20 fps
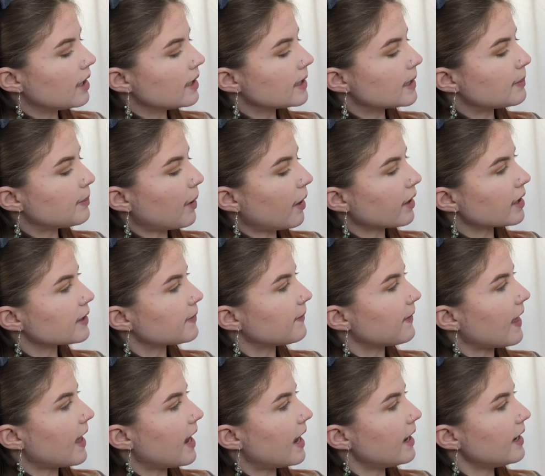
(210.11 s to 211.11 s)
Sparks
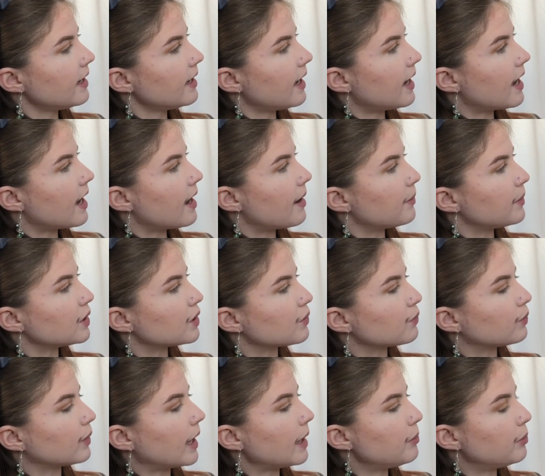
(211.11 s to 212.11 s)
Fly. It's
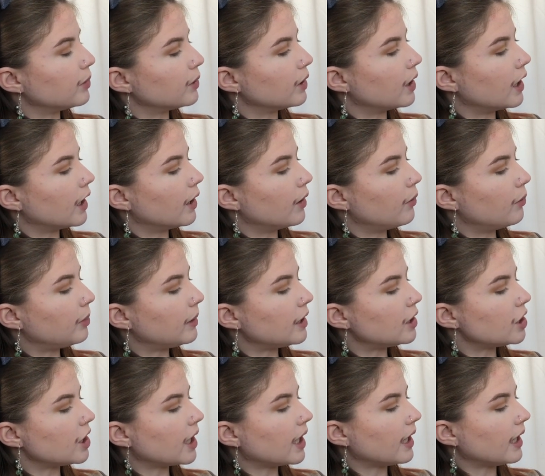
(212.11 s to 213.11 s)
right below
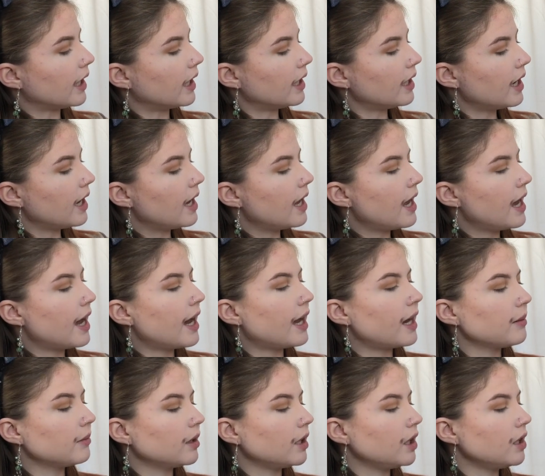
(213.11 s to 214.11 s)
Peachy Keen.
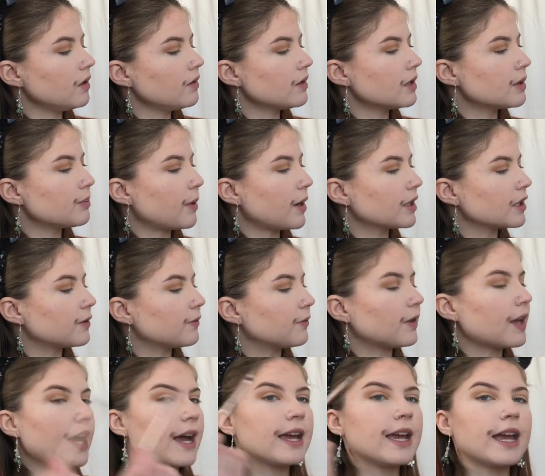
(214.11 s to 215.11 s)
And I'm gonna use Sparks
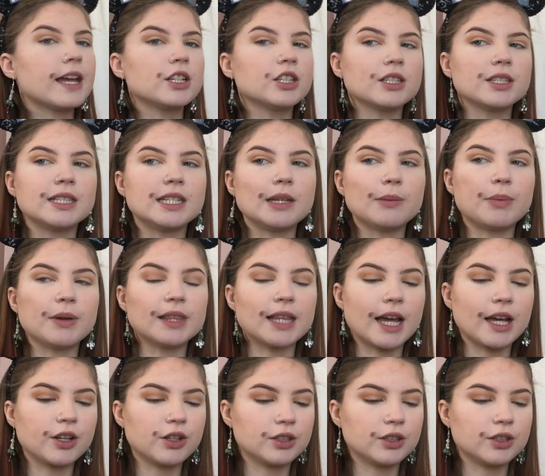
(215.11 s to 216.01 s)
Fly and just deepen that